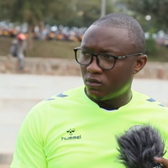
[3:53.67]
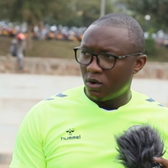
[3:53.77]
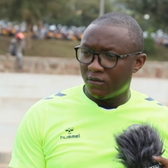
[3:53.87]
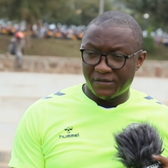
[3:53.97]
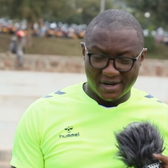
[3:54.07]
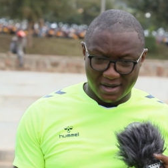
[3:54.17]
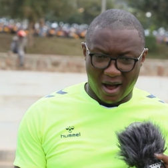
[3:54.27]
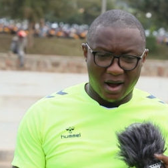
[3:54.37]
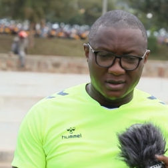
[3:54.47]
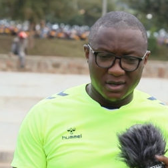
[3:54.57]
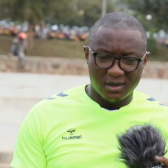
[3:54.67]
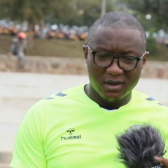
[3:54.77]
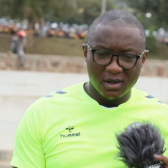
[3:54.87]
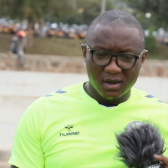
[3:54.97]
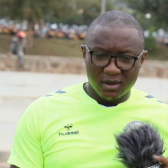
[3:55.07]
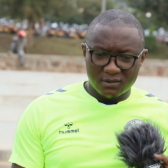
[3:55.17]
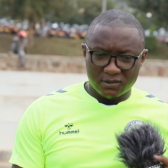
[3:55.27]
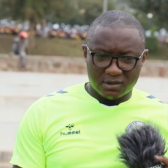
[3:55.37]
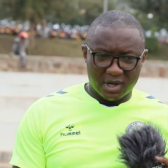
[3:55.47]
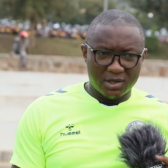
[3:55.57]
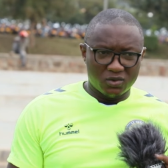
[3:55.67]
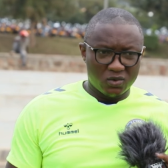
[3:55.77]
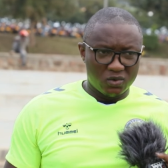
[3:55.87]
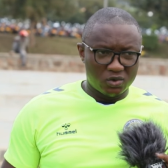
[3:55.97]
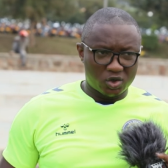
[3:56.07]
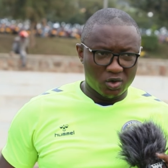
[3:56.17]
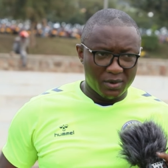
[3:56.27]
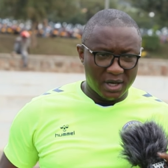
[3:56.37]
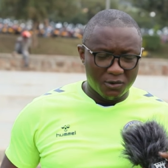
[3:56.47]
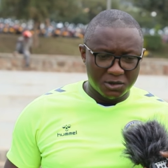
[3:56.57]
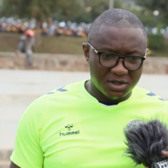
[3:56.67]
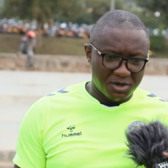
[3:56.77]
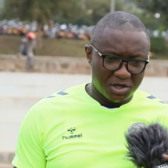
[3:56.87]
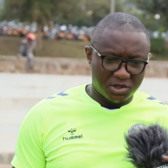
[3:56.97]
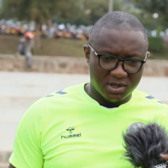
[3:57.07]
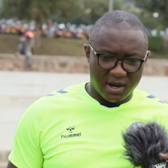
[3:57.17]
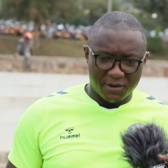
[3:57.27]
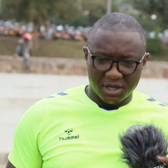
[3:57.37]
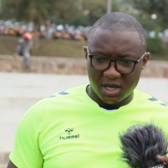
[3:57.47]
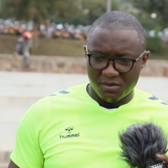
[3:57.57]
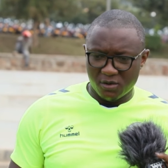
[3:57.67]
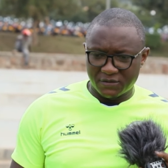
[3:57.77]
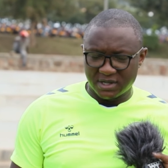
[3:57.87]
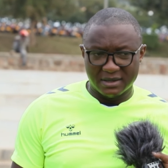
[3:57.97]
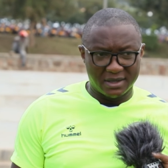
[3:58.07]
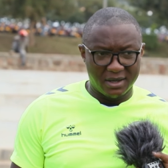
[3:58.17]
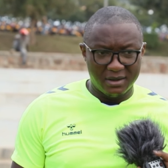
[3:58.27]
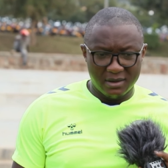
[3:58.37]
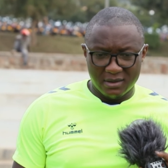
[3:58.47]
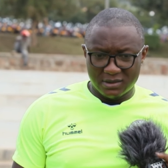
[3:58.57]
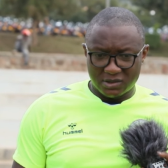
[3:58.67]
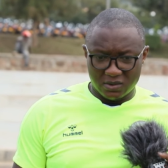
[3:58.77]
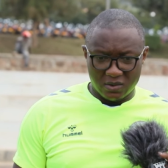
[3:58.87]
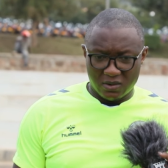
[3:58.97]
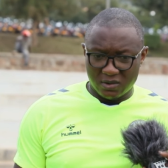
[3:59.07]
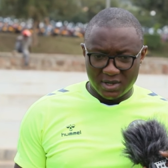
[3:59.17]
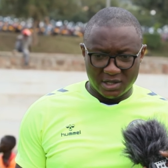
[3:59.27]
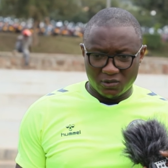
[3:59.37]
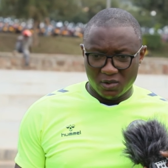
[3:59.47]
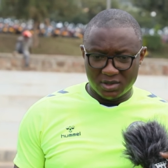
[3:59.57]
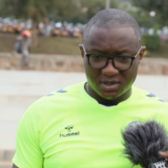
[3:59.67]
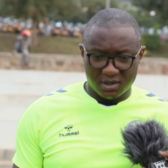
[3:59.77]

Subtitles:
work very hardly, to try to show a good image in our game of Sunday. So that's what